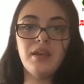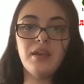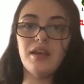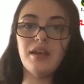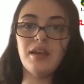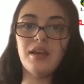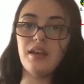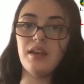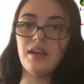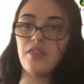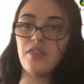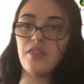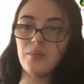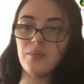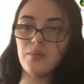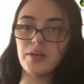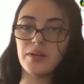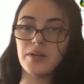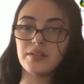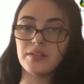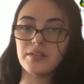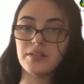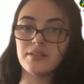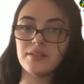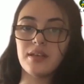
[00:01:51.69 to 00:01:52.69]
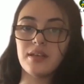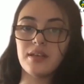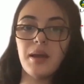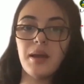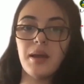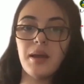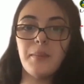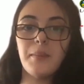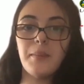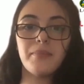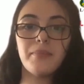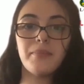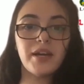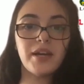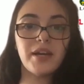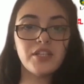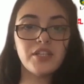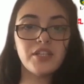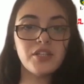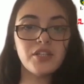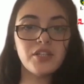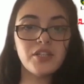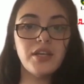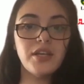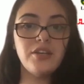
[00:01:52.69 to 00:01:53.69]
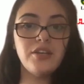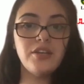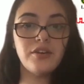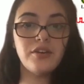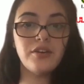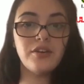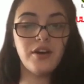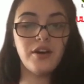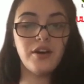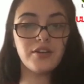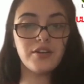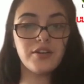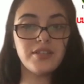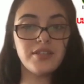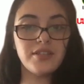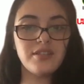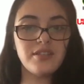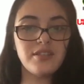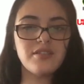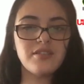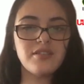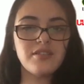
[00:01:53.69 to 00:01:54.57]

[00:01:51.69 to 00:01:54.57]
In other words, pressure in your arteries